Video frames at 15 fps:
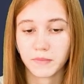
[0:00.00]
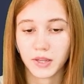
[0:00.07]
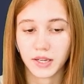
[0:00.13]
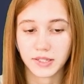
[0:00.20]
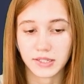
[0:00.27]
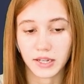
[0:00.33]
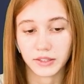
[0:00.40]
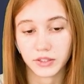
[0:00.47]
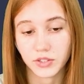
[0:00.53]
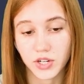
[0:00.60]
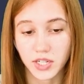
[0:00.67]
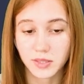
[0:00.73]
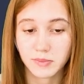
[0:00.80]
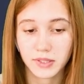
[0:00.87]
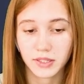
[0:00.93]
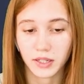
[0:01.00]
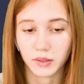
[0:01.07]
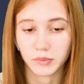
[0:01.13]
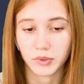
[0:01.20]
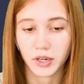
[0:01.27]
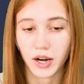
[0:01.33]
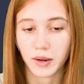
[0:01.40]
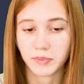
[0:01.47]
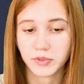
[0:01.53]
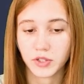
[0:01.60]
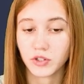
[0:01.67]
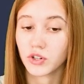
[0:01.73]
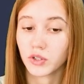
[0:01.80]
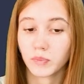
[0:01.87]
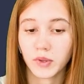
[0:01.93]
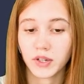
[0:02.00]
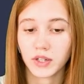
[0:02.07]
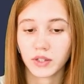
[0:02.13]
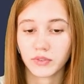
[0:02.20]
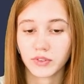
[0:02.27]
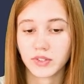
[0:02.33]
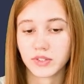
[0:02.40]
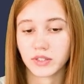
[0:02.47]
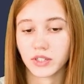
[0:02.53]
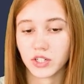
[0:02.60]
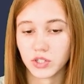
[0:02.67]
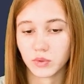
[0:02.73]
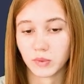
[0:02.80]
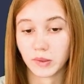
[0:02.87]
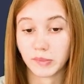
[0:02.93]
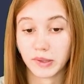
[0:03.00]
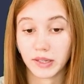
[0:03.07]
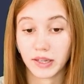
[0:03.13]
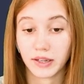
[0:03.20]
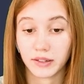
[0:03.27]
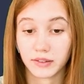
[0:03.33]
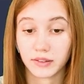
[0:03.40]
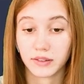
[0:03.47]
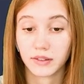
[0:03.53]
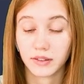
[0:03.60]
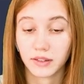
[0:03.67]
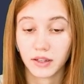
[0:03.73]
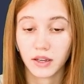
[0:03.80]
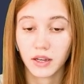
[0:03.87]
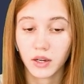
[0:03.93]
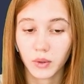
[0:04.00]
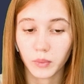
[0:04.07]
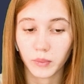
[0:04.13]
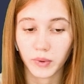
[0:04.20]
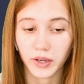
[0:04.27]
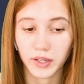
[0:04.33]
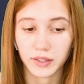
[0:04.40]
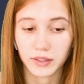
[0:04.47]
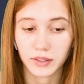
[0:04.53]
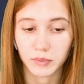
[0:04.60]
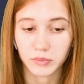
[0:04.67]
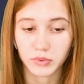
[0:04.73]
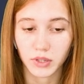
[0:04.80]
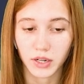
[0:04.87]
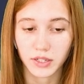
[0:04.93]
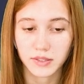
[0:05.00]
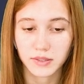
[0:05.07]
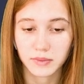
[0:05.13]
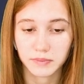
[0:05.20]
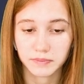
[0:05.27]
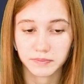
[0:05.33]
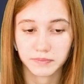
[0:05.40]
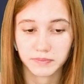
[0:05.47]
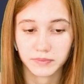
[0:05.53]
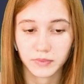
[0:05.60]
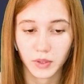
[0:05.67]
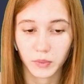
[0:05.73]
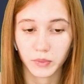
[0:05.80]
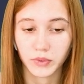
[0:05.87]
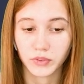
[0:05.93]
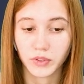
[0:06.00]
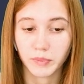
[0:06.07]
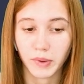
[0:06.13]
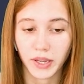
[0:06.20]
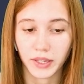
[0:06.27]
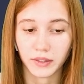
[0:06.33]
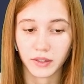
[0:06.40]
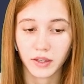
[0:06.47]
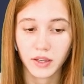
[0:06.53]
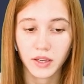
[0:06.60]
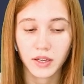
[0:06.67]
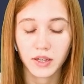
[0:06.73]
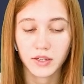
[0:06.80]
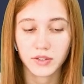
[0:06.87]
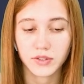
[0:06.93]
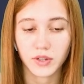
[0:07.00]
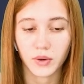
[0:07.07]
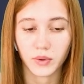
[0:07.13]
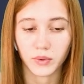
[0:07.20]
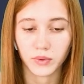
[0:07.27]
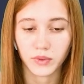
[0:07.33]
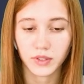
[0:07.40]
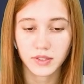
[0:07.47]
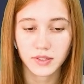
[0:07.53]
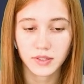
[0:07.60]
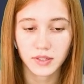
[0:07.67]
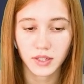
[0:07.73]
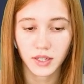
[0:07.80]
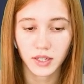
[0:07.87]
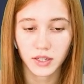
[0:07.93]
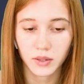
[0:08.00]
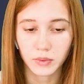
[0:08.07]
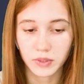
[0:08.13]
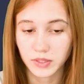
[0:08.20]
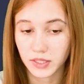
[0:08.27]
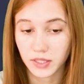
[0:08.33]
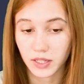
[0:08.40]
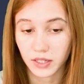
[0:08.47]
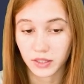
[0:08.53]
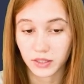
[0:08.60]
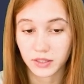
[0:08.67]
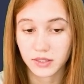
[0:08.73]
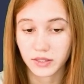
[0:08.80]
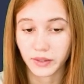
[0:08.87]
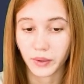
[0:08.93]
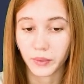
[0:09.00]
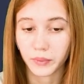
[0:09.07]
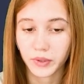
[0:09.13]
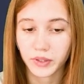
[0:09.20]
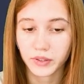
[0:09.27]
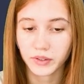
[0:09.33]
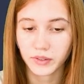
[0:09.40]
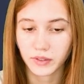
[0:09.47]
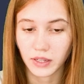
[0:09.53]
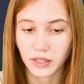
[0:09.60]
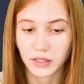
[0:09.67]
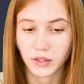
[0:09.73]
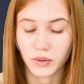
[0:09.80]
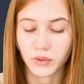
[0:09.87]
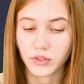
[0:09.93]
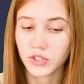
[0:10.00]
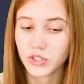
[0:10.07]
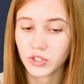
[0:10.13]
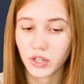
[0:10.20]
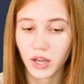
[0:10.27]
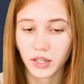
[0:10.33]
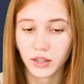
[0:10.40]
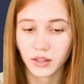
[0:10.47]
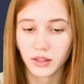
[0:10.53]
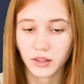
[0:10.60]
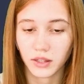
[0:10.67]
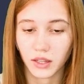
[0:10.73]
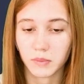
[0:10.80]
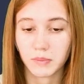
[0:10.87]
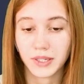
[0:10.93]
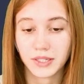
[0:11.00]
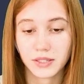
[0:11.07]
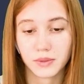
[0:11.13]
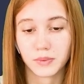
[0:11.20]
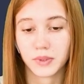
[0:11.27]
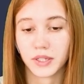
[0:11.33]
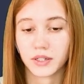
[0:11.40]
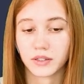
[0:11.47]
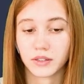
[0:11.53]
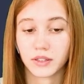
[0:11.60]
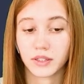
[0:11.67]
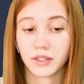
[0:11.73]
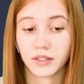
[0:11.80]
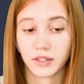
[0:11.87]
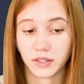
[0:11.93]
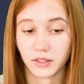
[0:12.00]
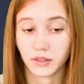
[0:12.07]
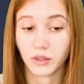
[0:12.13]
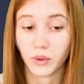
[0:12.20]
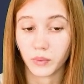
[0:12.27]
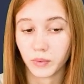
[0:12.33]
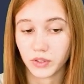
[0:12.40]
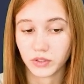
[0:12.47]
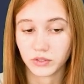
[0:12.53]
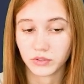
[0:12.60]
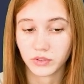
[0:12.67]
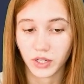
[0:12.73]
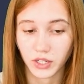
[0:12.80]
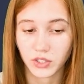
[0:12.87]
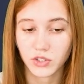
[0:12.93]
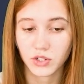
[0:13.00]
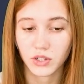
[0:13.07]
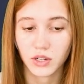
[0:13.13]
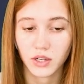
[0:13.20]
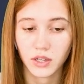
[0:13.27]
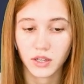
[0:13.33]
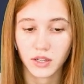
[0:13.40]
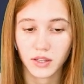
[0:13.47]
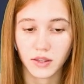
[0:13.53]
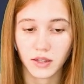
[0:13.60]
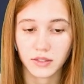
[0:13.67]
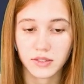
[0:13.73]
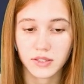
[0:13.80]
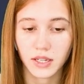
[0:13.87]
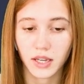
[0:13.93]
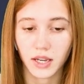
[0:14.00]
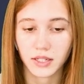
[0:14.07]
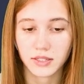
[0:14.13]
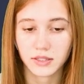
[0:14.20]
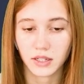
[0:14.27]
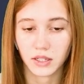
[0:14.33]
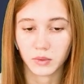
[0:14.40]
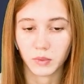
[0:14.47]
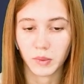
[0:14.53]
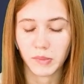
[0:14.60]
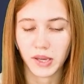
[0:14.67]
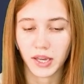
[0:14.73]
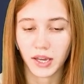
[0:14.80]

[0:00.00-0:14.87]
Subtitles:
a slight adjustment and perhaps a short period of consolidation will begin when the price will remain. So this indicator, we see that it's lower than the orange line. That means we are in a lower range. That indicates that we may